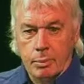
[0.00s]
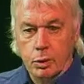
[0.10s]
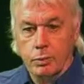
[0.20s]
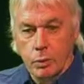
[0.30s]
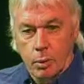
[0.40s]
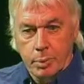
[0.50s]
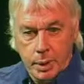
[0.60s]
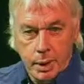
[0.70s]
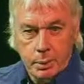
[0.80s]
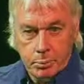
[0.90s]
You've not
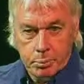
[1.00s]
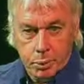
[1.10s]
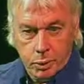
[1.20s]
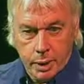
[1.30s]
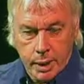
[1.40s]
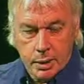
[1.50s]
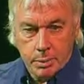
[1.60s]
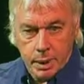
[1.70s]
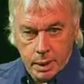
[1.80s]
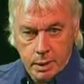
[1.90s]
been brought here to
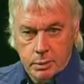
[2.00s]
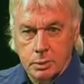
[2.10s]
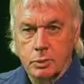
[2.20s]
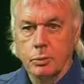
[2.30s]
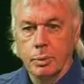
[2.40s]
be healed.